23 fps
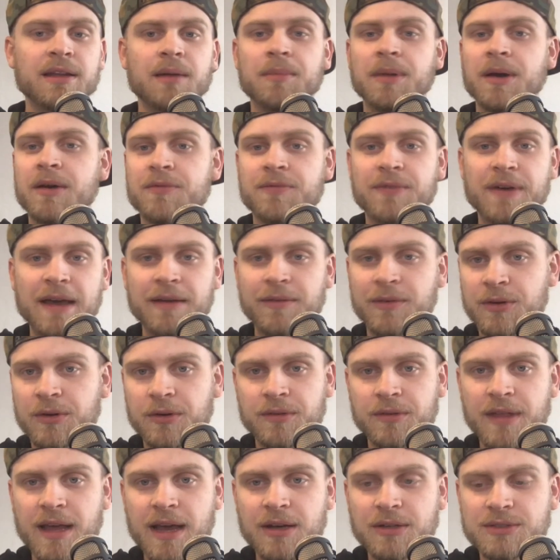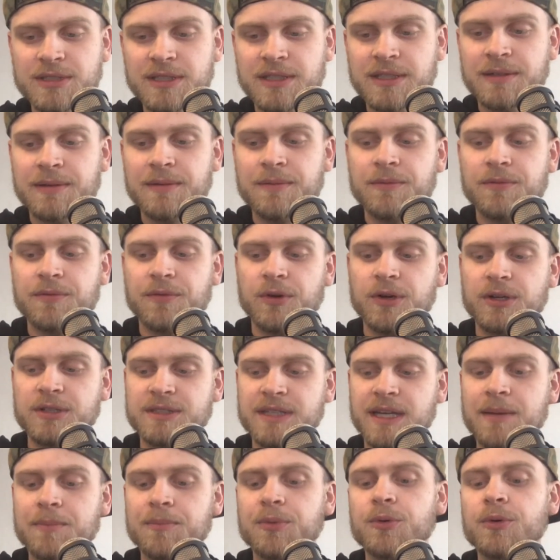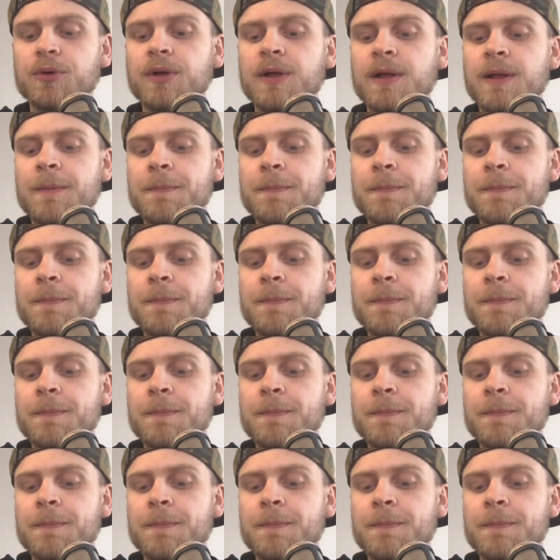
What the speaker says: above 500,000, for example,